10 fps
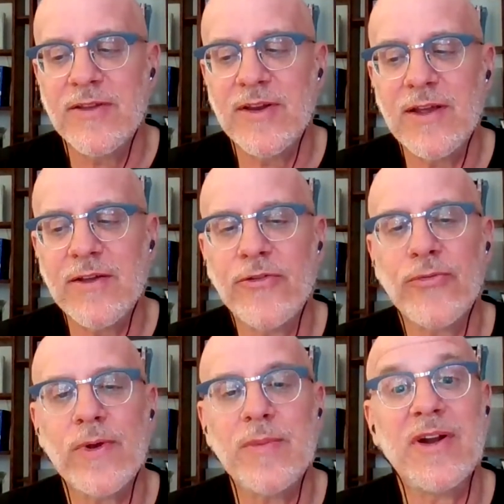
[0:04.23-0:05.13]

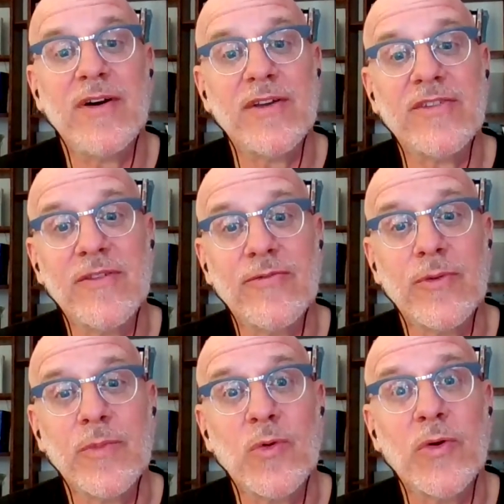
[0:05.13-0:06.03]
Today's three-minute lesson
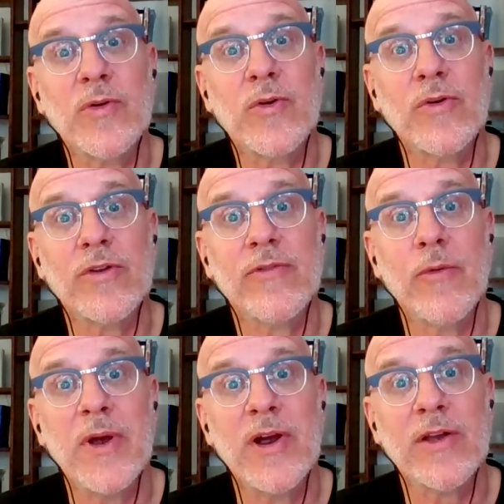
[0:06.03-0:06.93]
from a road course
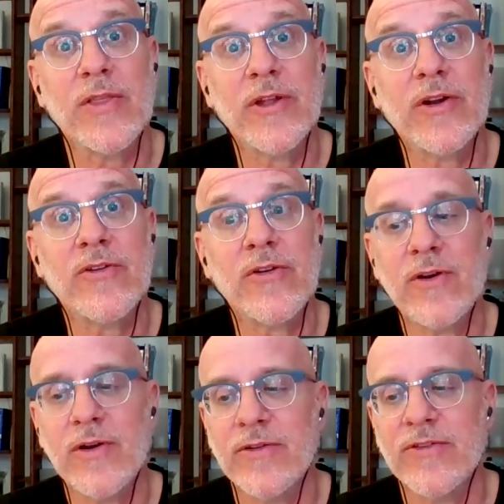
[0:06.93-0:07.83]
of American
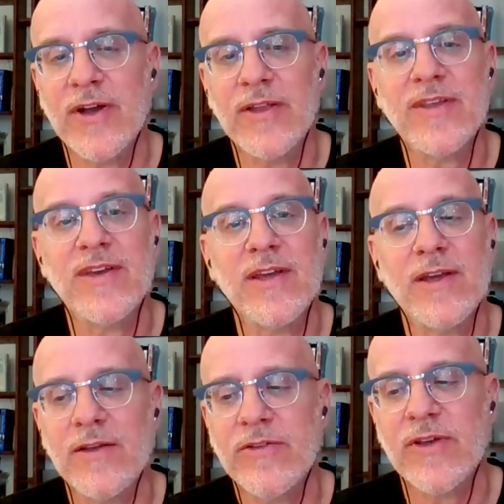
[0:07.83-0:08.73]
literature is on
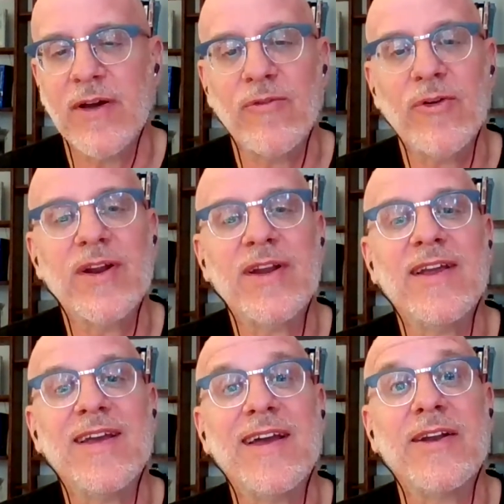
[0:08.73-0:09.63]
the
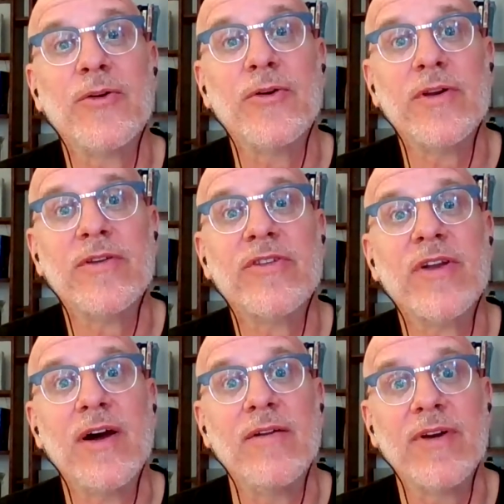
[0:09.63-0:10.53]
sovereignty and
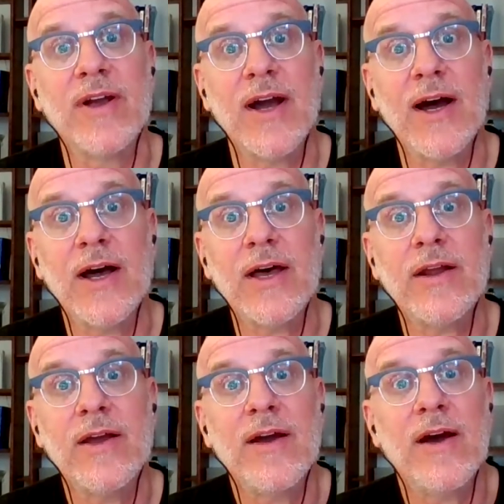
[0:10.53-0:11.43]
goodness of
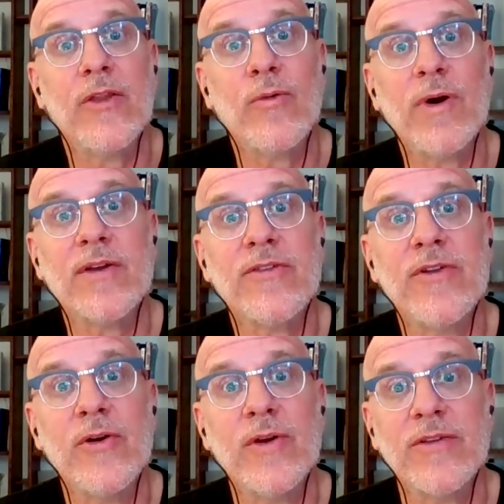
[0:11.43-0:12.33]
God,
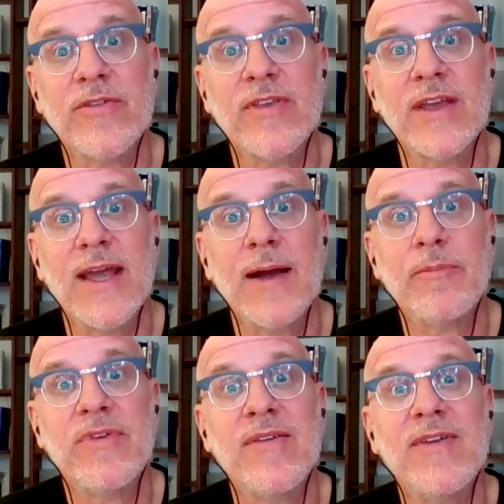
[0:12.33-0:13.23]
otherwise known as the
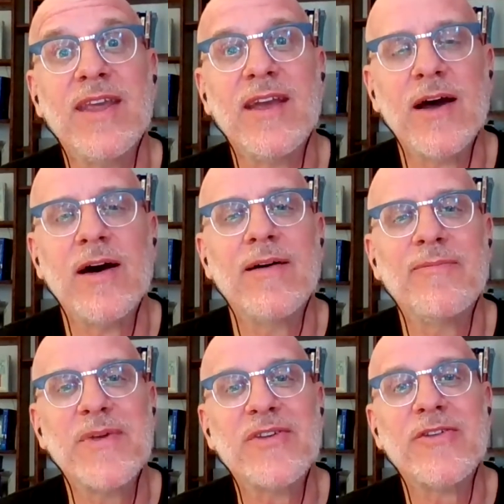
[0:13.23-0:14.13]
captivity
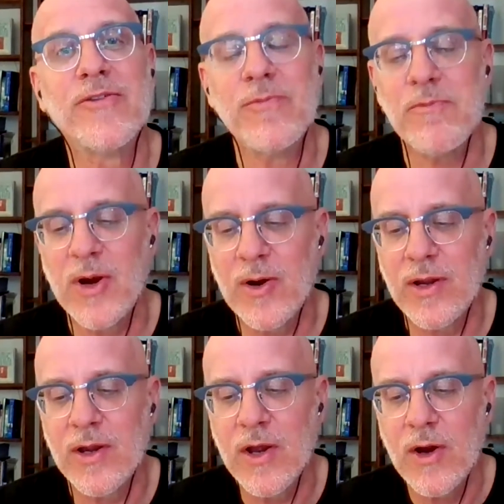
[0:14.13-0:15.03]
of Mrs.
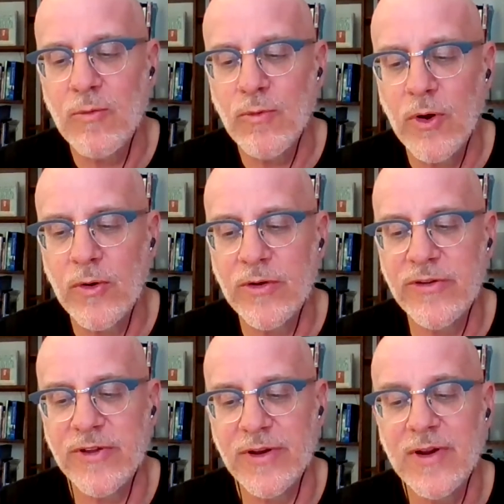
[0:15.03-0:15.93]
Mary
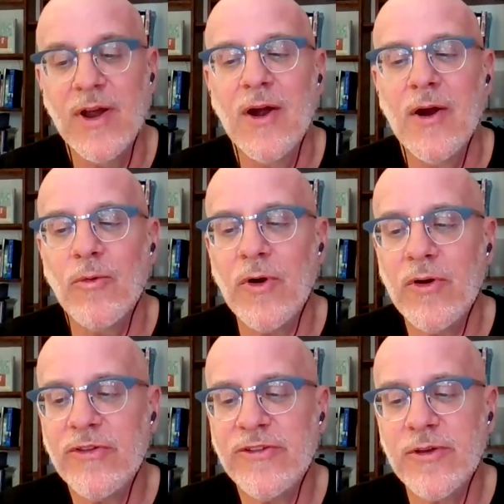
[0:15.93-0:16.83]
Rowlandson.
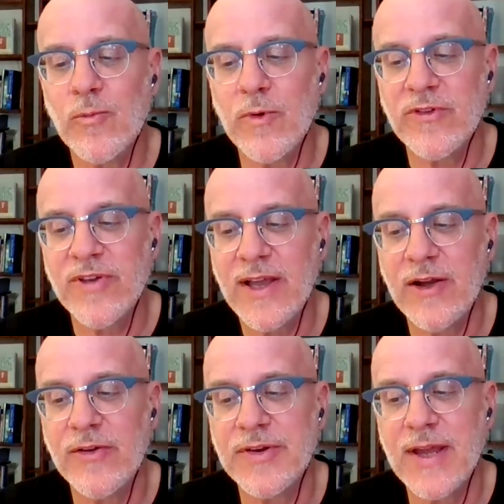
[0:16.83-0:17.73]
Rowlandson was
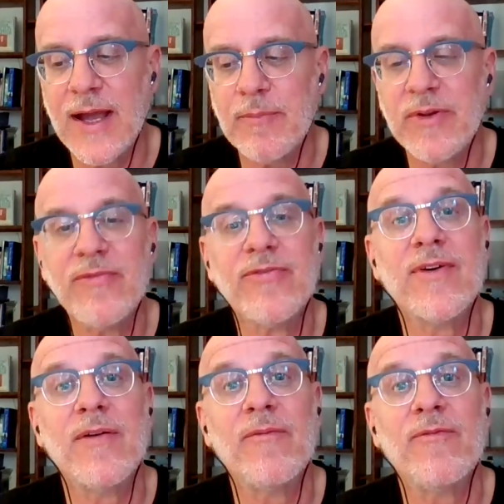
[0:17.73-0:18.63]
held captive
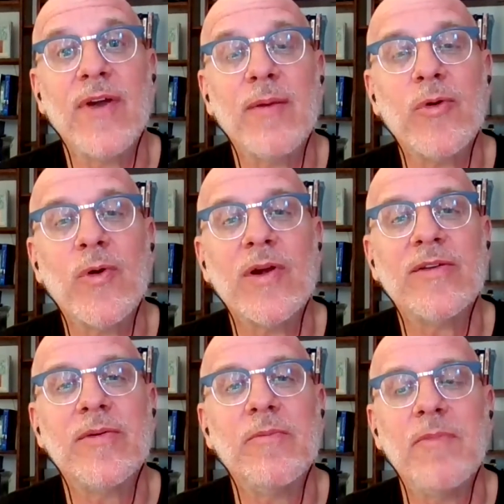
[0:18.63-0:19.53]
from
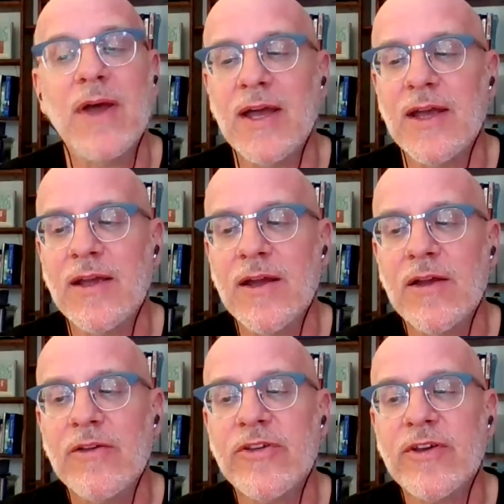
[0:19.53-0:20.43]
February to May
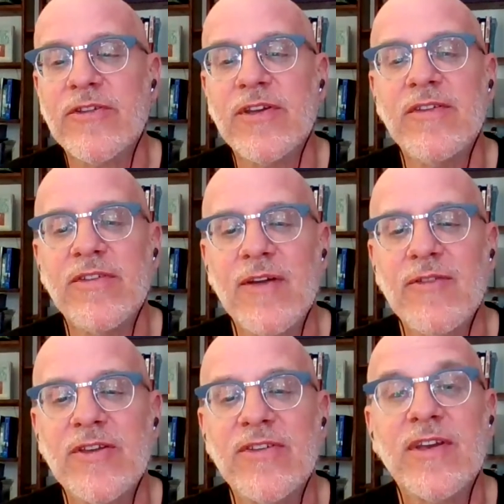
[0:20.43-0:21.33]

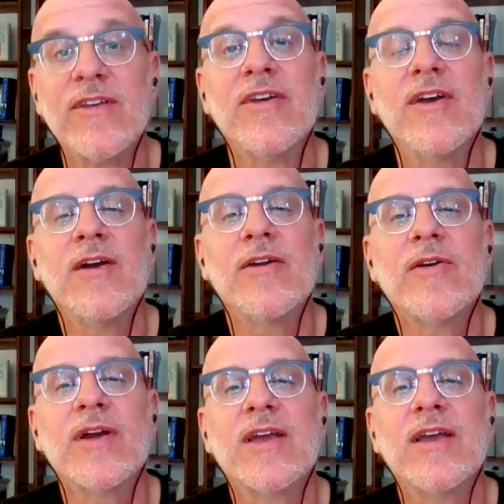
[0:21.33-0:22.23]
1676
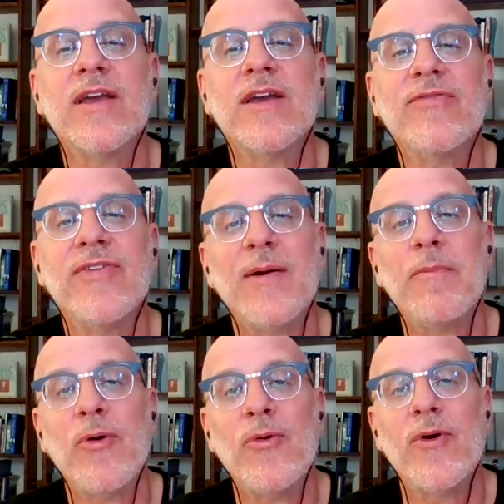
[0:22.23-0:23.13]
during King
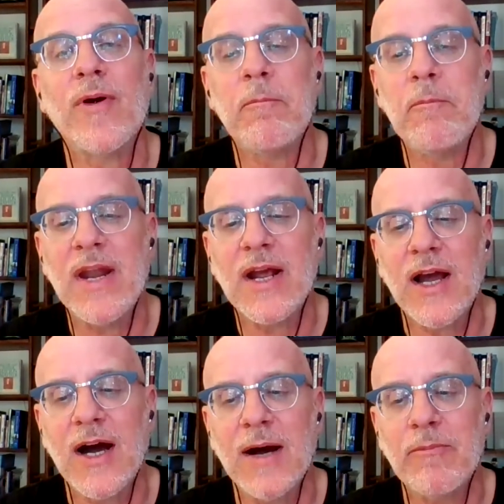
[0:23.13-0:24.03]
Philip or
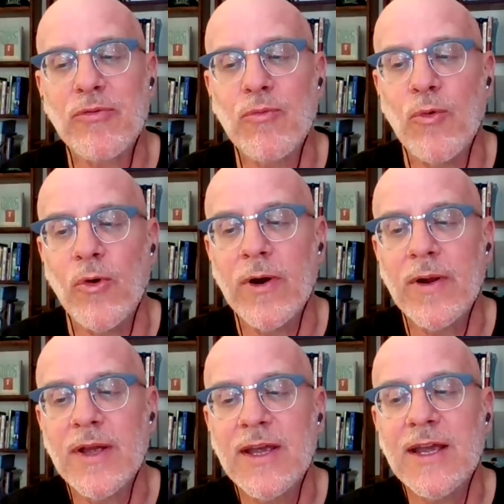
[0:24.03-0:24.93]
Metacom's
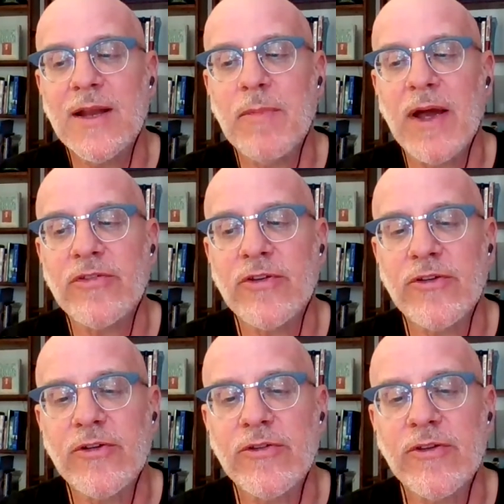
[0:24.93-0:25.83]
War in
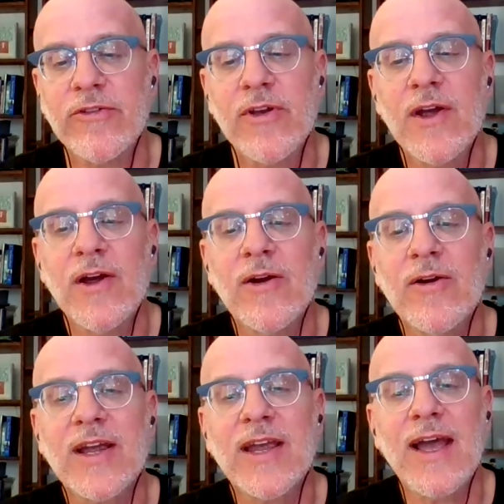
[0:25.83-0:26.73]
Massachusetts.
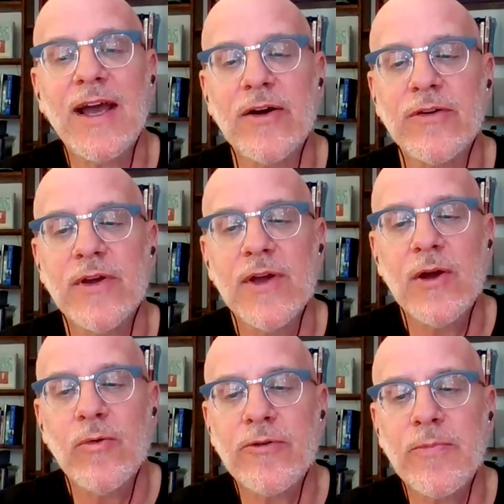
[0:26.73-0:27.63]
Her account
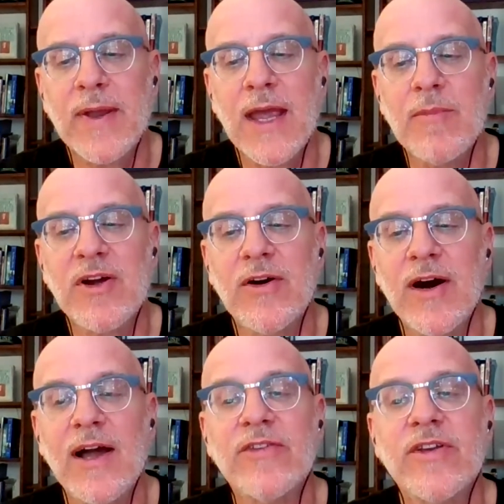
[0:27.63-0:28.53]
which became a
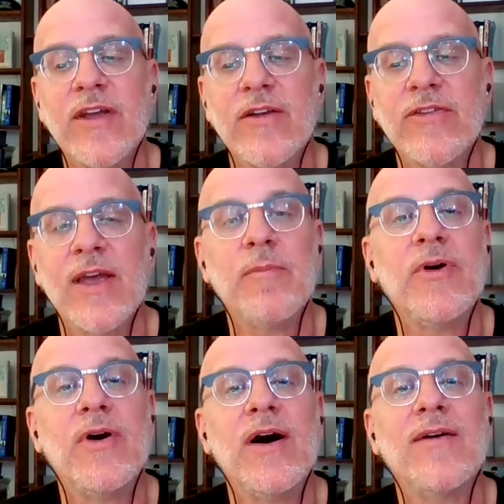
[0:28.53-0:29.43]
classic
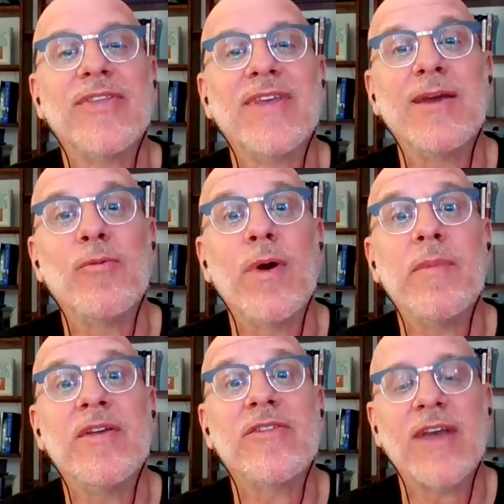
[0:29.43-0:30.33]
example of the
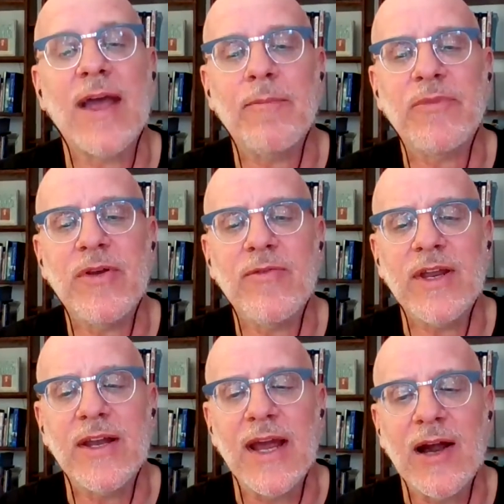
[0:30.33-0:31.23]
women's
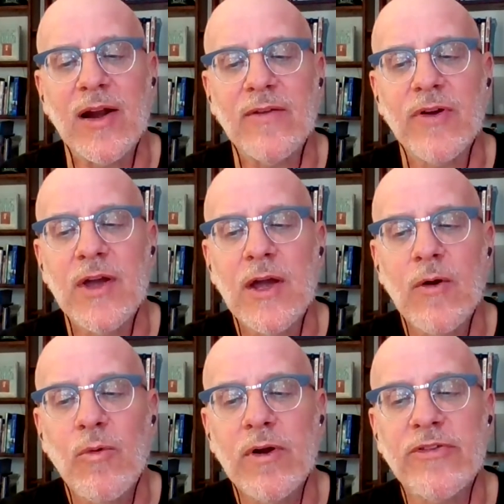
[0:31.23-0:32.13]
captivity narrative,
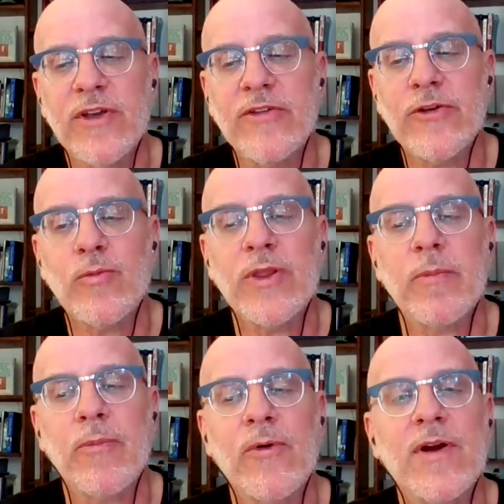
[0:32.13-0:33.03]
was issued
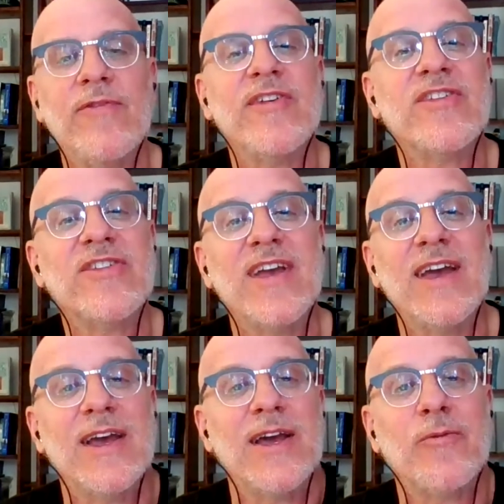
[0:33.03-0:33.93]
with a preface
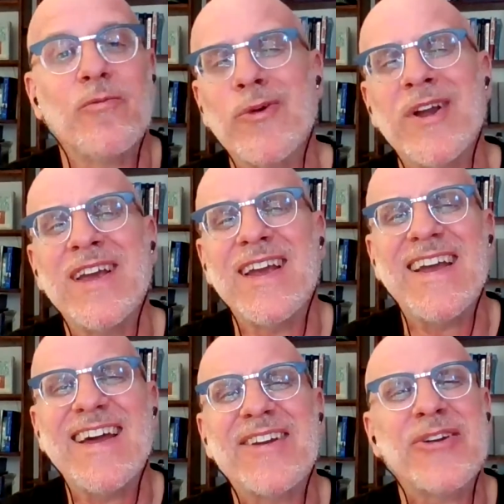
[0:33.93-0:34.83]
and
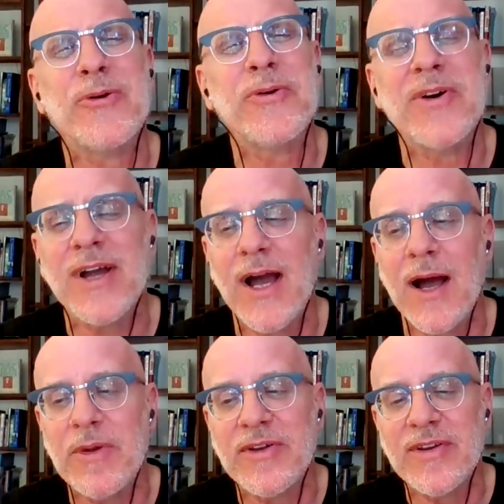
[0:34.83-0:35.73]
running editorial
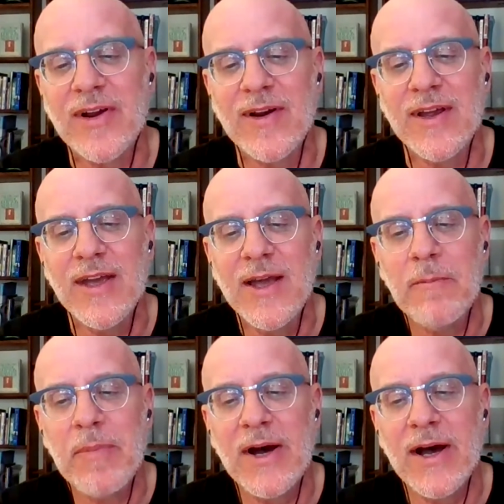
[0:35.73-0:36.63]
commentary
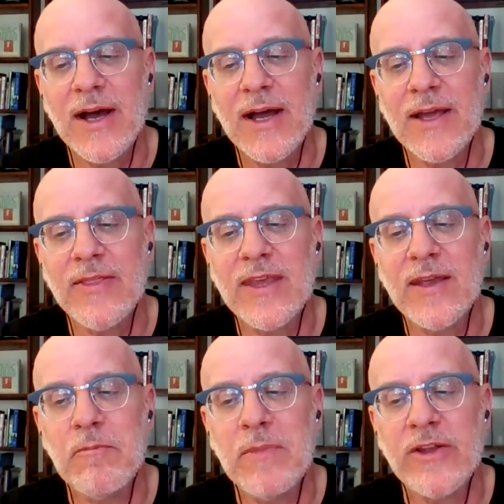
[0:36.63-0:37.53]
by
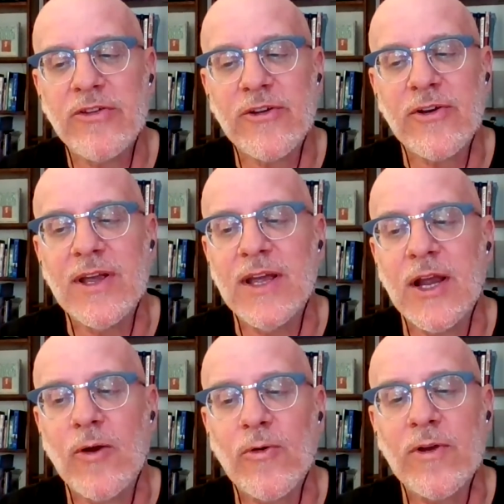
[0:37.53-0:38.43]
the minister
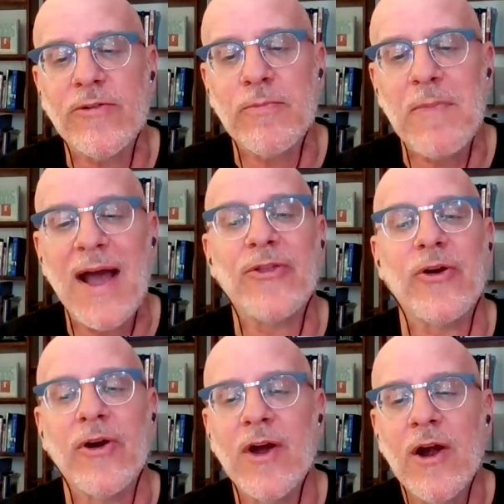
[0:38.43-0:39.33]
Increase
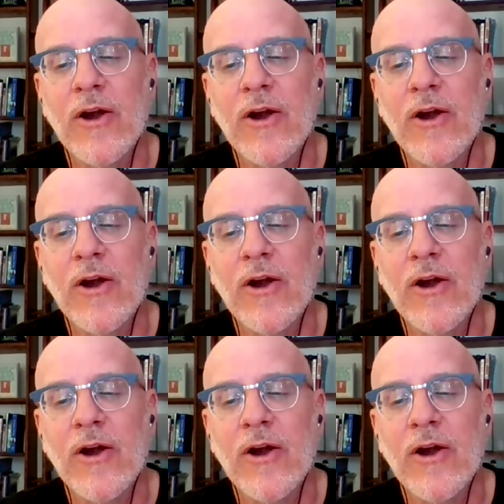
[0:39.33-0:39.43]
Mather.